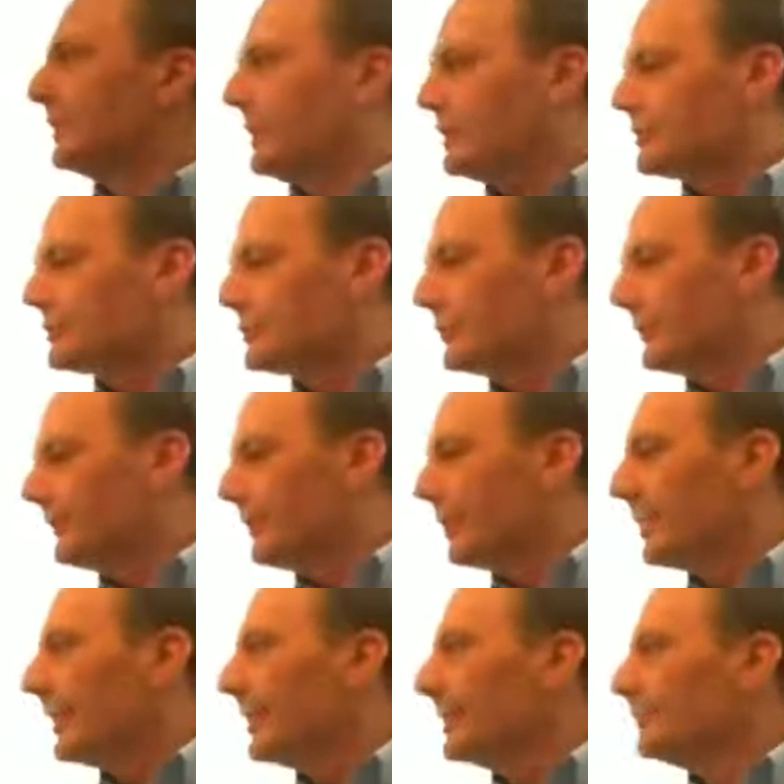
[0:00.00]
Oh, sorry,
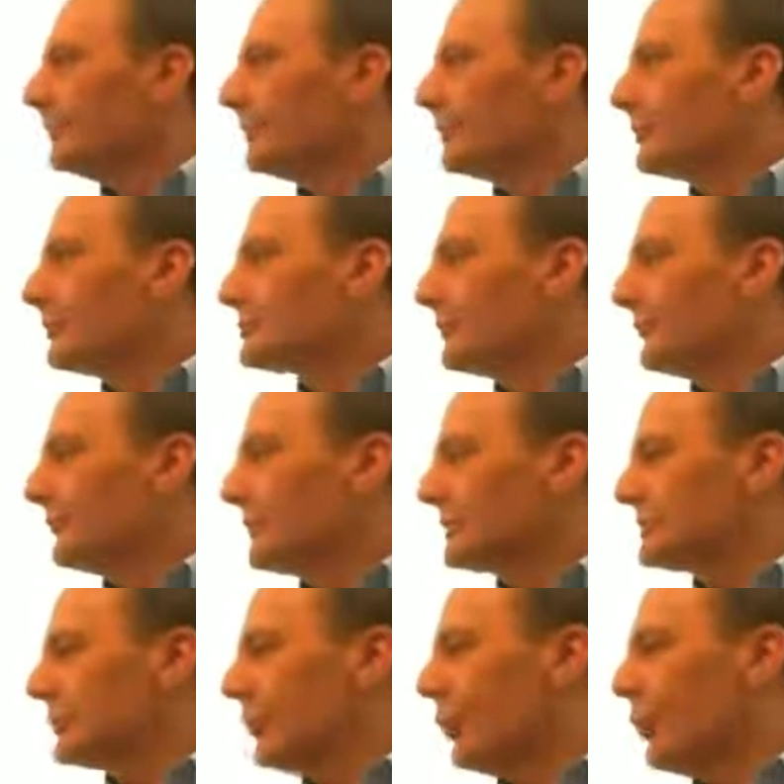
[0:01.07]
because of
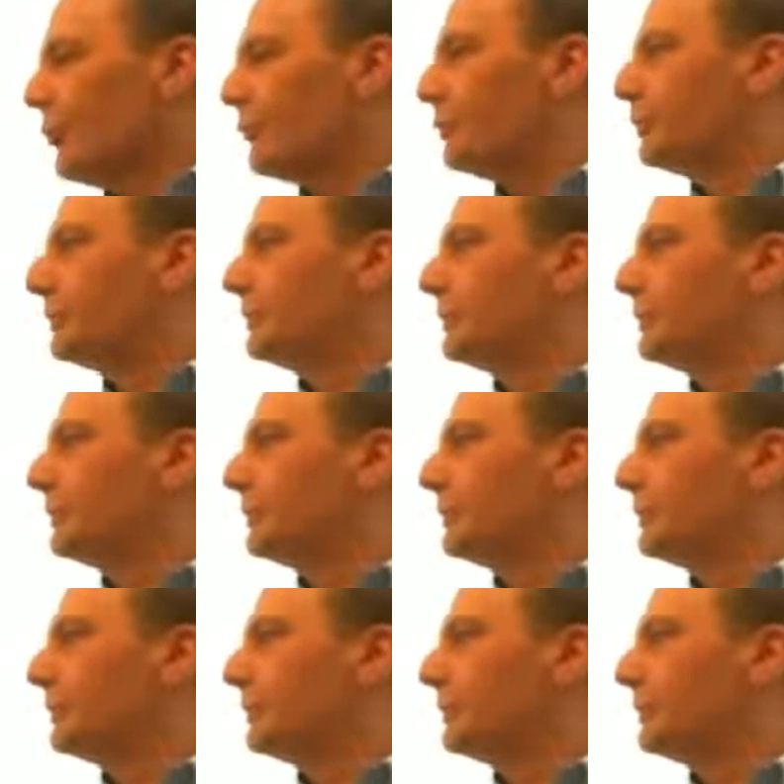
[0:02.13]
this loop